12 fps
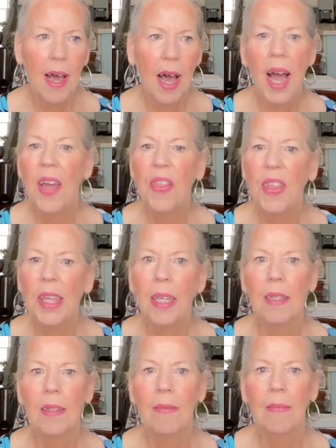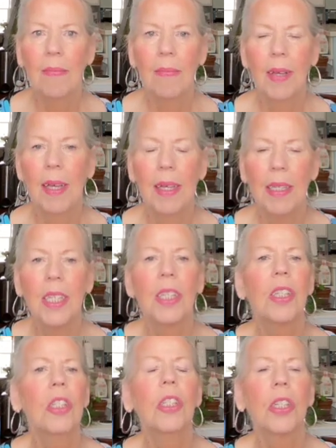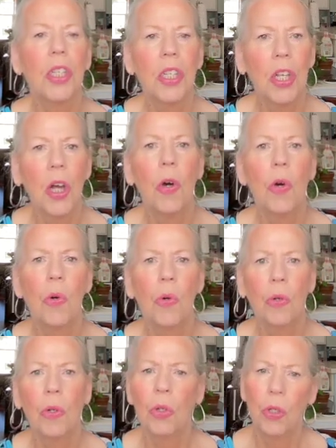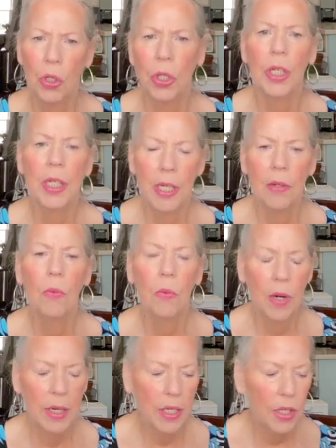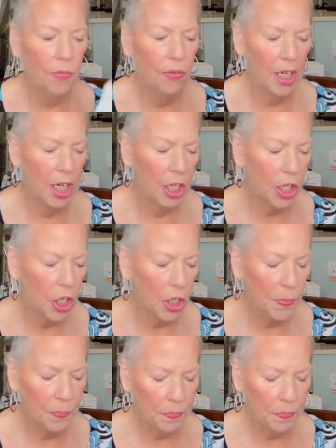I think it just looks so good where it's finished.